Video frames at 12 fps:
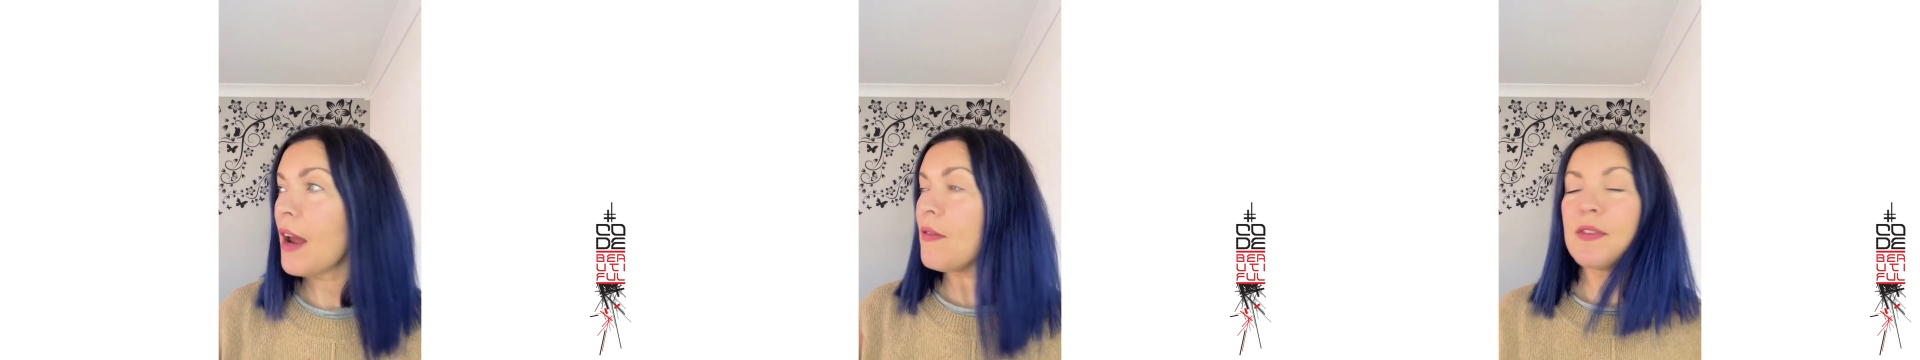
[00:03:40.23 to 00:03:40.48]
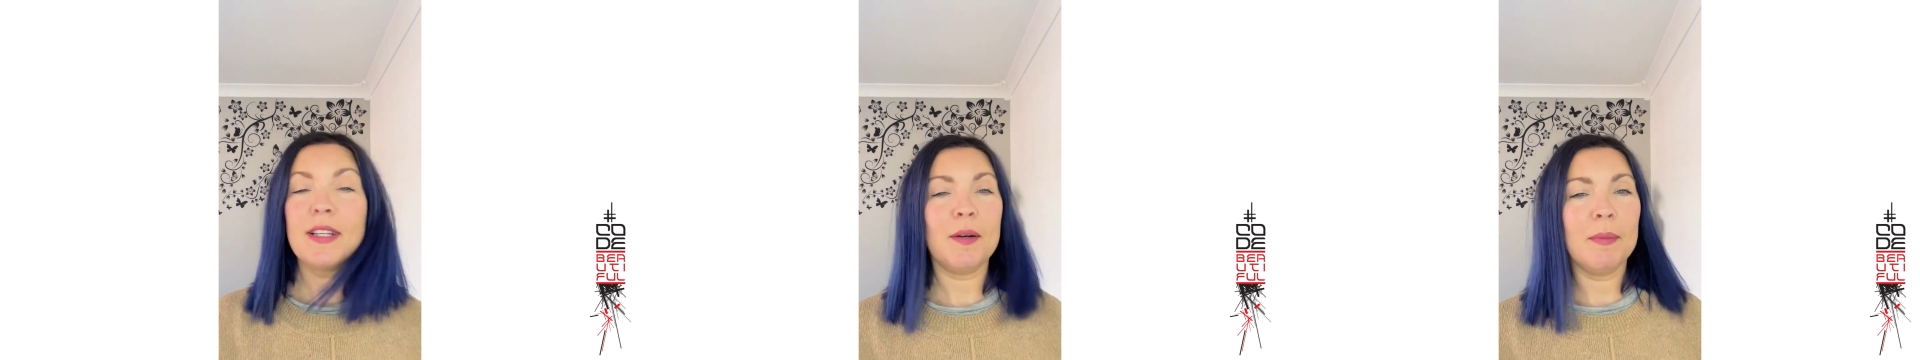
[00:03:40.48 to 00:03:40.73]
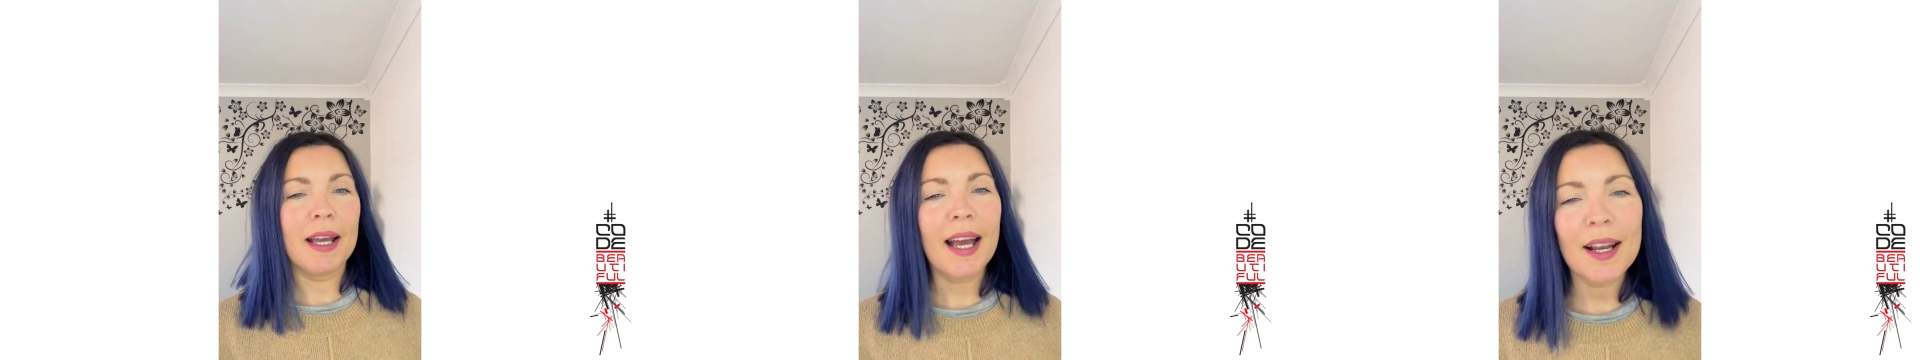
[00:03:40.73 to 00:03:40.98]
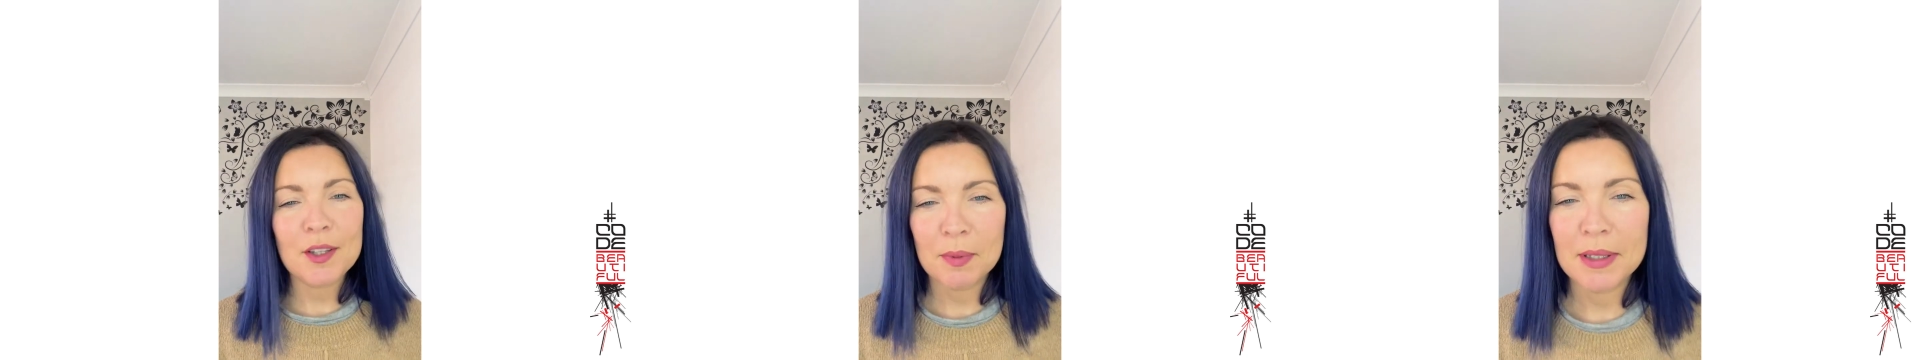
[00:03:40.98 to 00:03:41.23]
Every time I
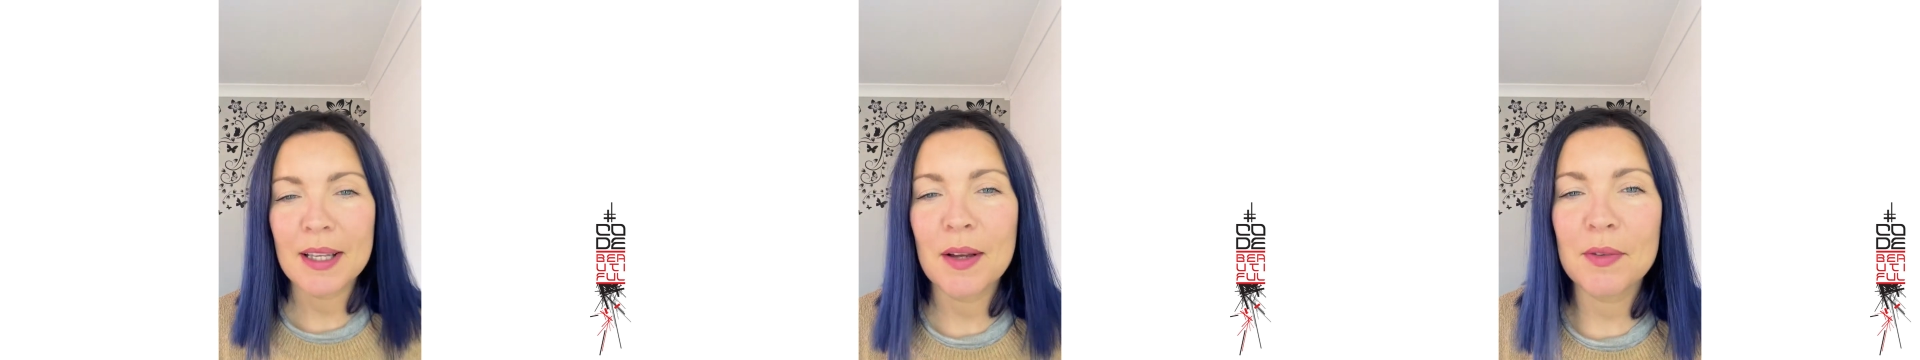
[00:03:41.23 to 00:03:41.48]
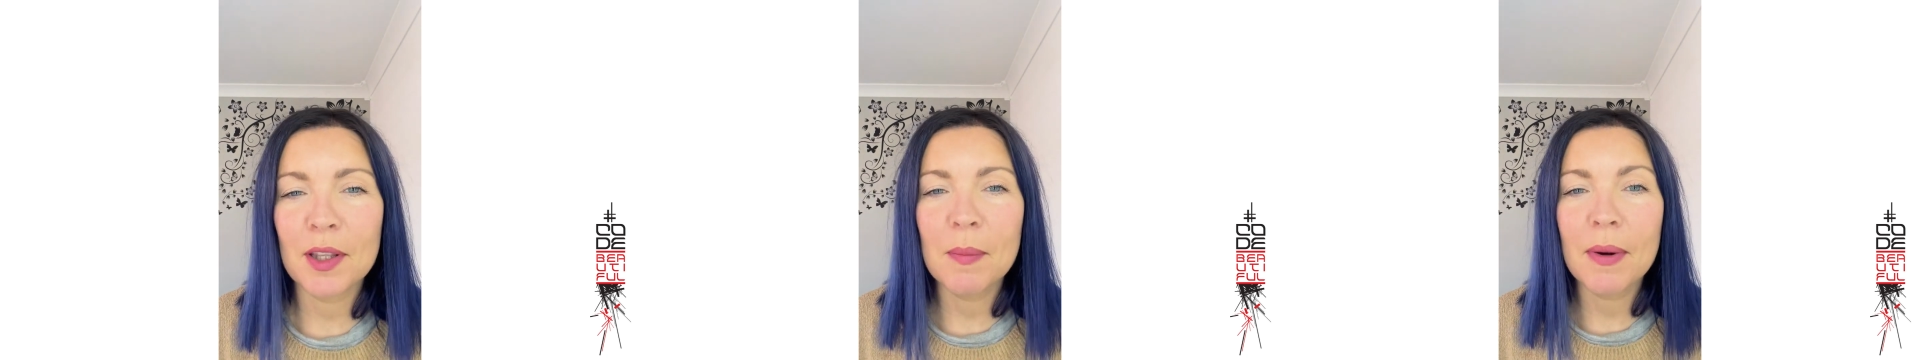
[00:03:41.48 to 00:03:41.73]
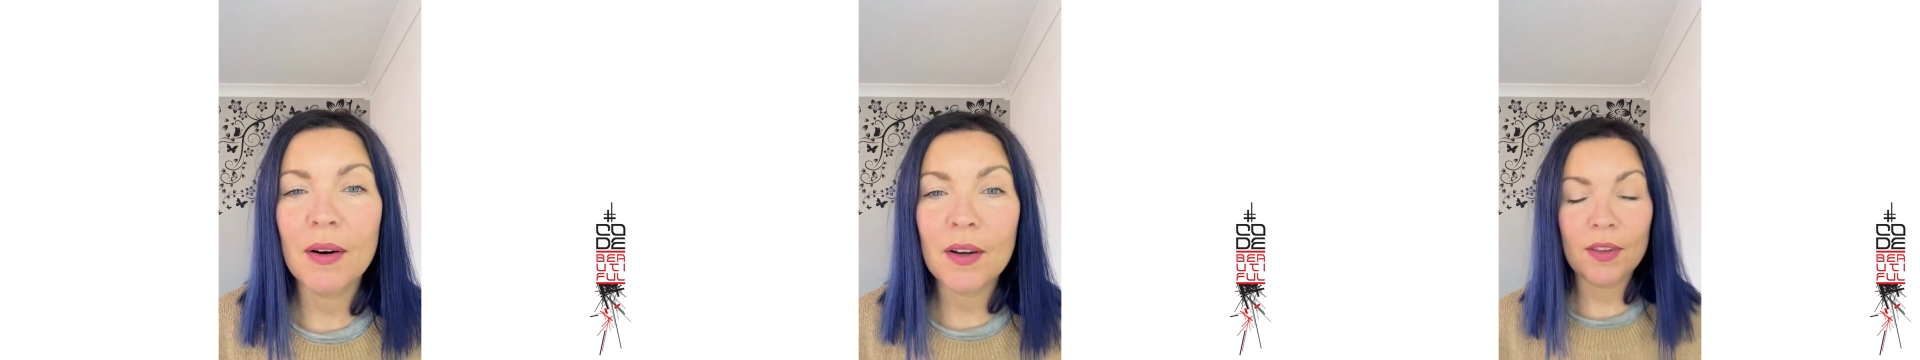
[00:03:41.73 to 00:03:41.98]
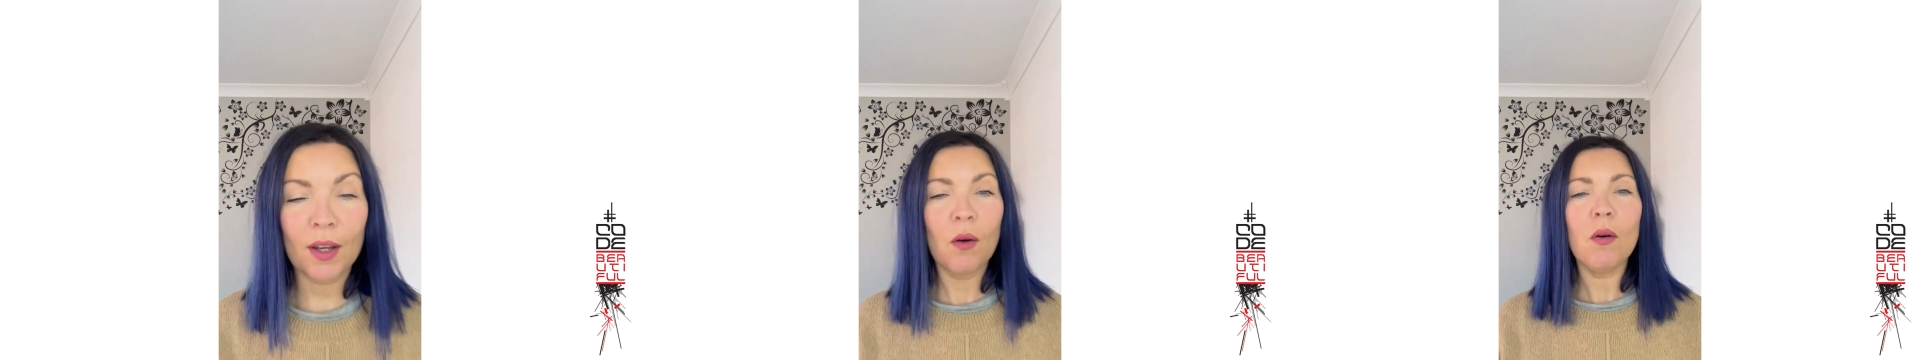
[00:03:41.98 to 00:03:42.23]
catch myself in the mirror I
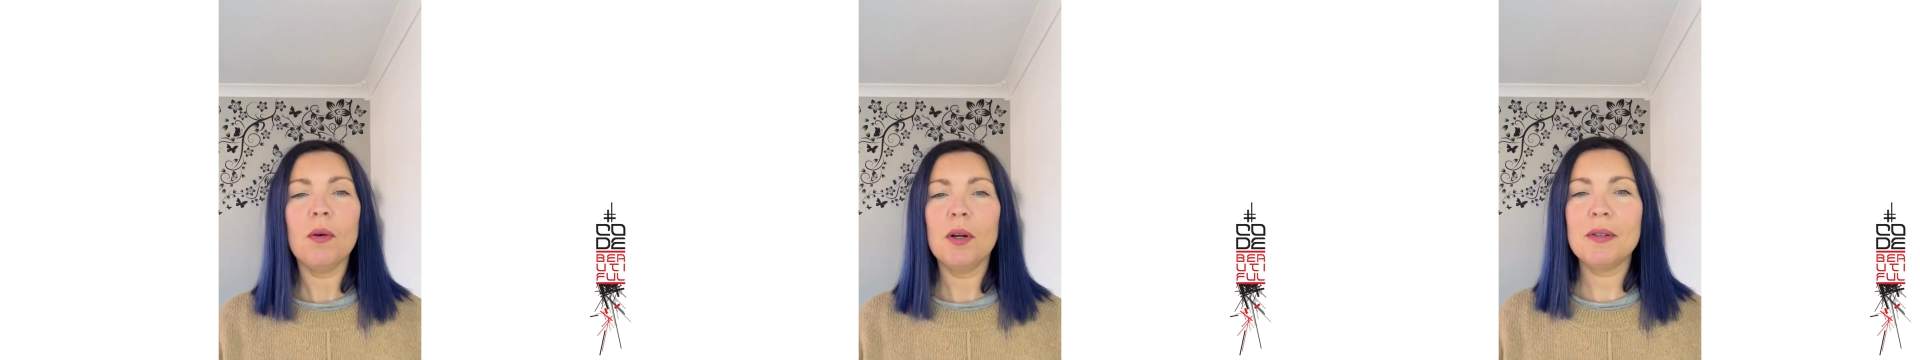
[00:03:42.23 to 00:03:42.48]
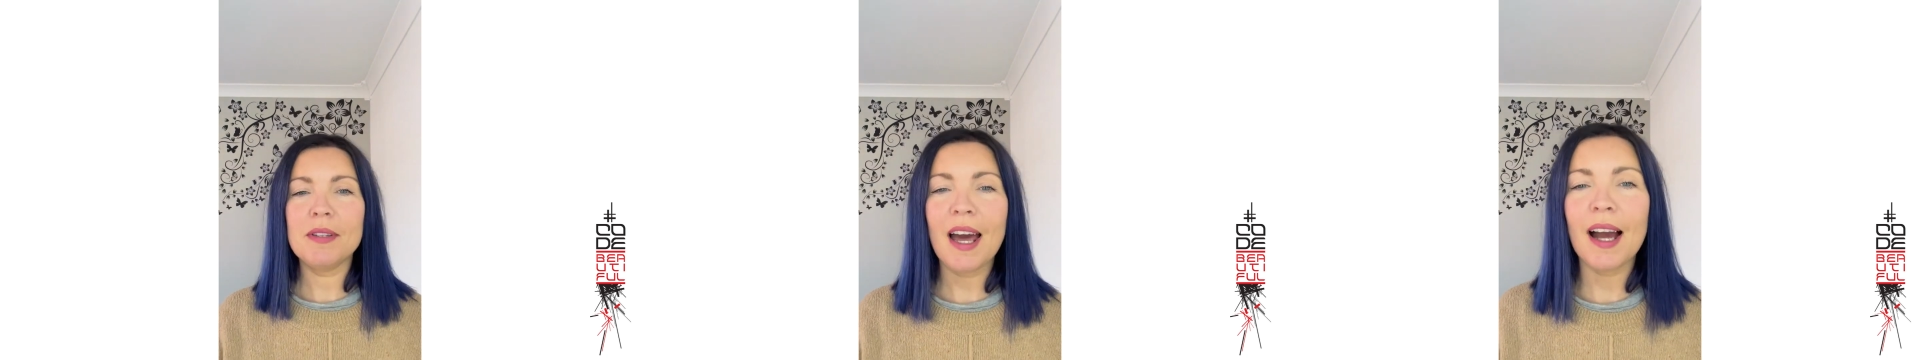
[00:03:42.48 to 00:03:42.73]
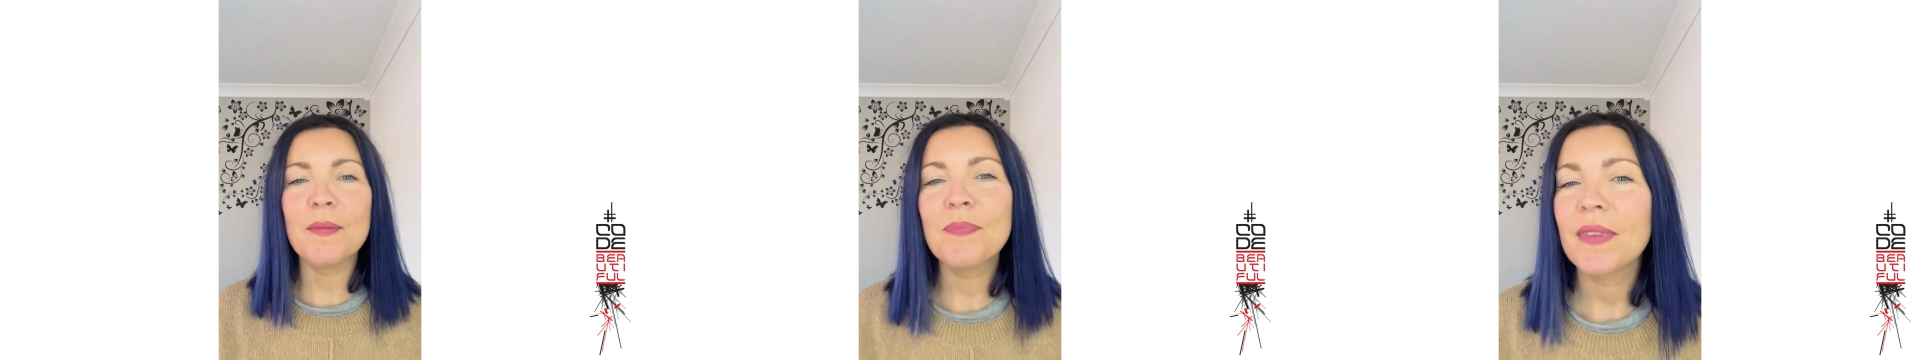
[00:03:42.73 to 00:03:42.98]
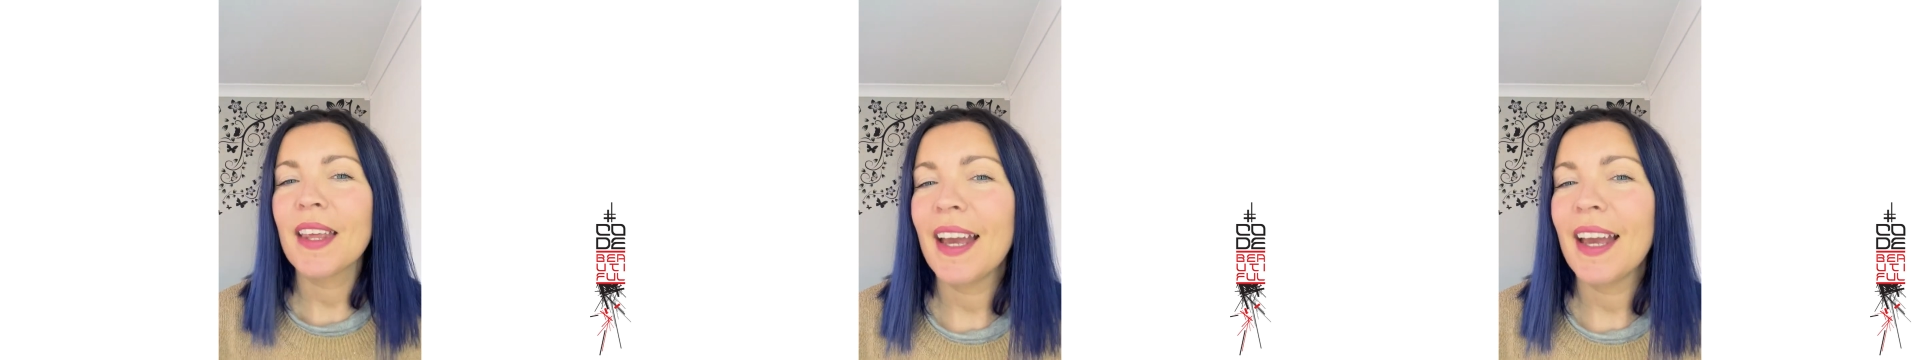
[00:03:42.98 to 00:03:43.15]
think, oh, who's that?